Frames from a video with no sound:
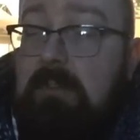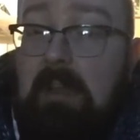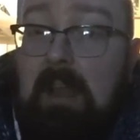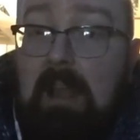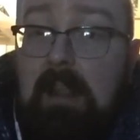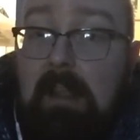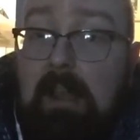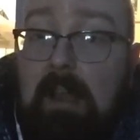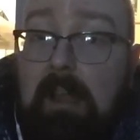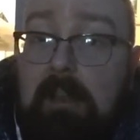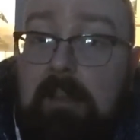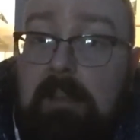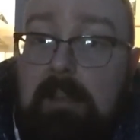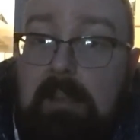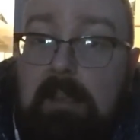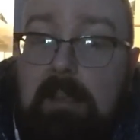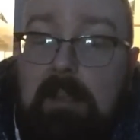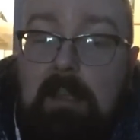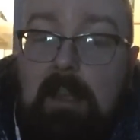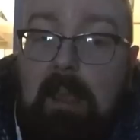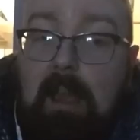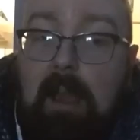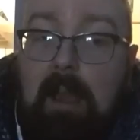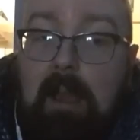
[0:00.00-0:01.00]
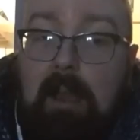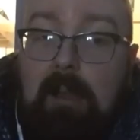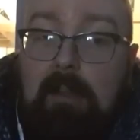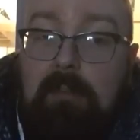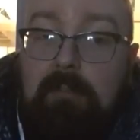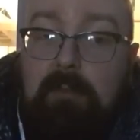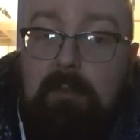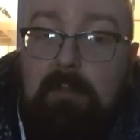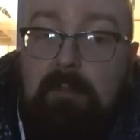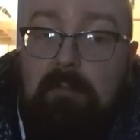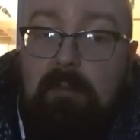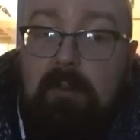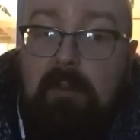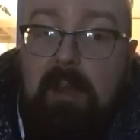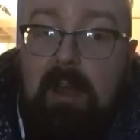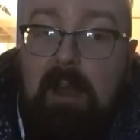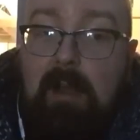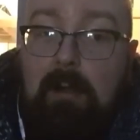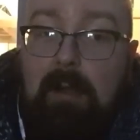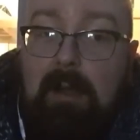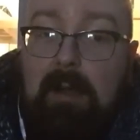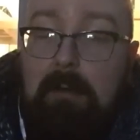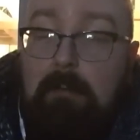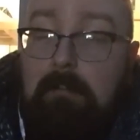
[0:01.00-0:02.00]
I like it, and when I run out,
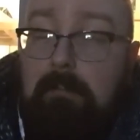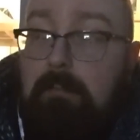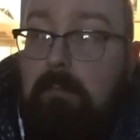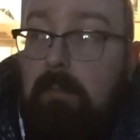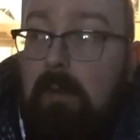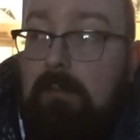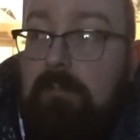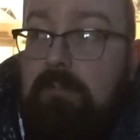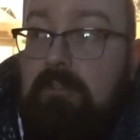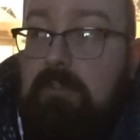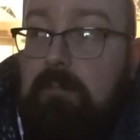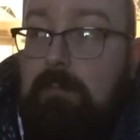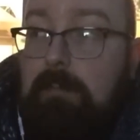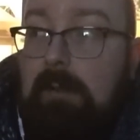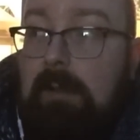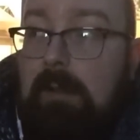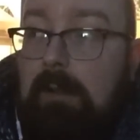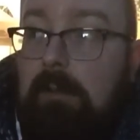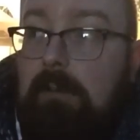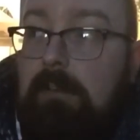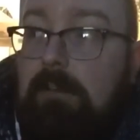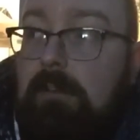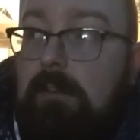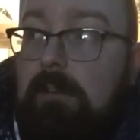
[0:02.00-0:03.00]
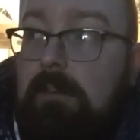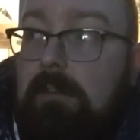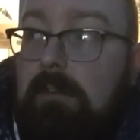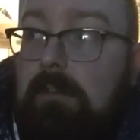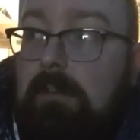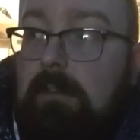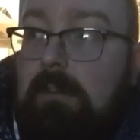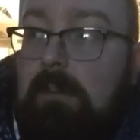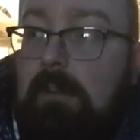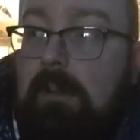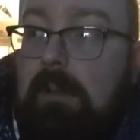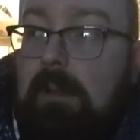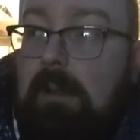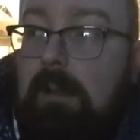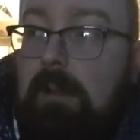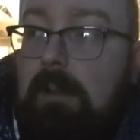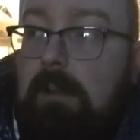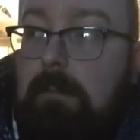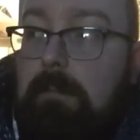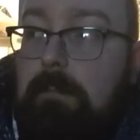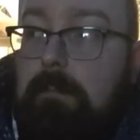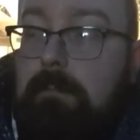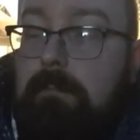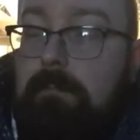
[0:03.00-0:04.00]
I'll want some more.
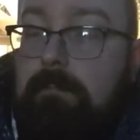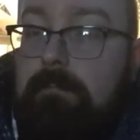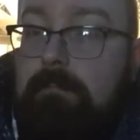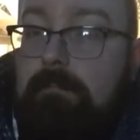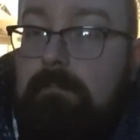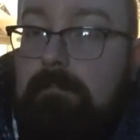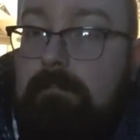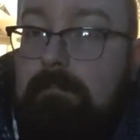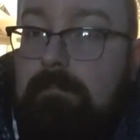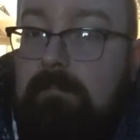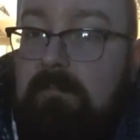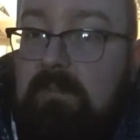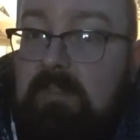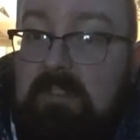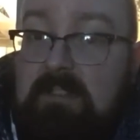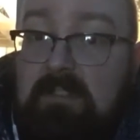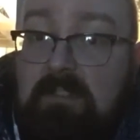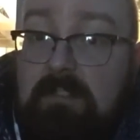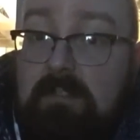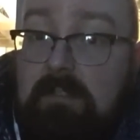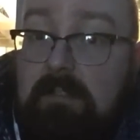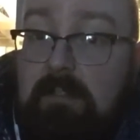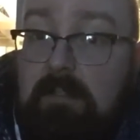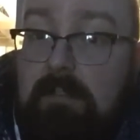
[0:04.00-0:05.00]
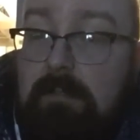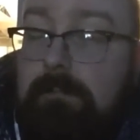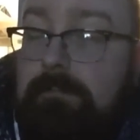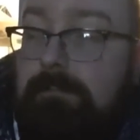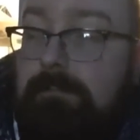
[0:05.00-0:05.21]
Um, so you know.